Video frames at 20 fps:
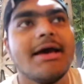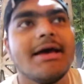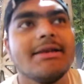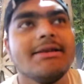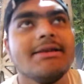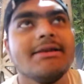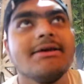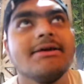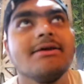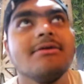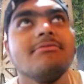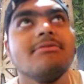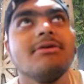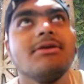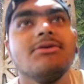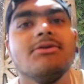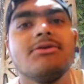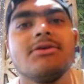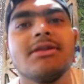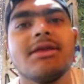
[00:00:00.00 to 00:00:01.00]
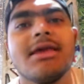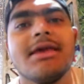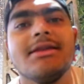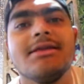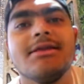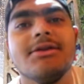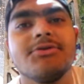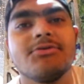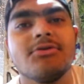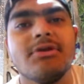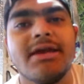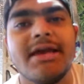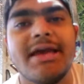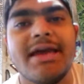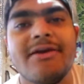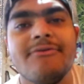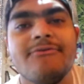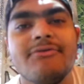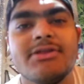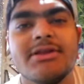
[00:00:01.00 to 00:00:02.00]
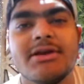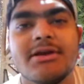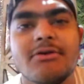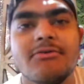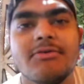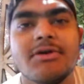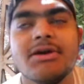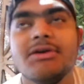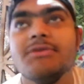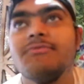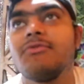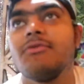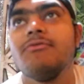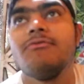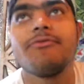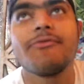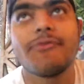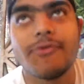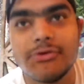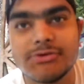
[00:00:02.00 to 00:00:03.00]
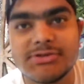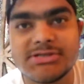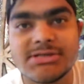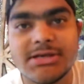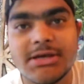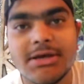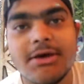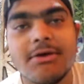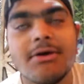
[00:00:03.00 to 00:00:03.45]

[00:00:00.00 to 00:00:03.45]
and you can get literally everything over here, from fruits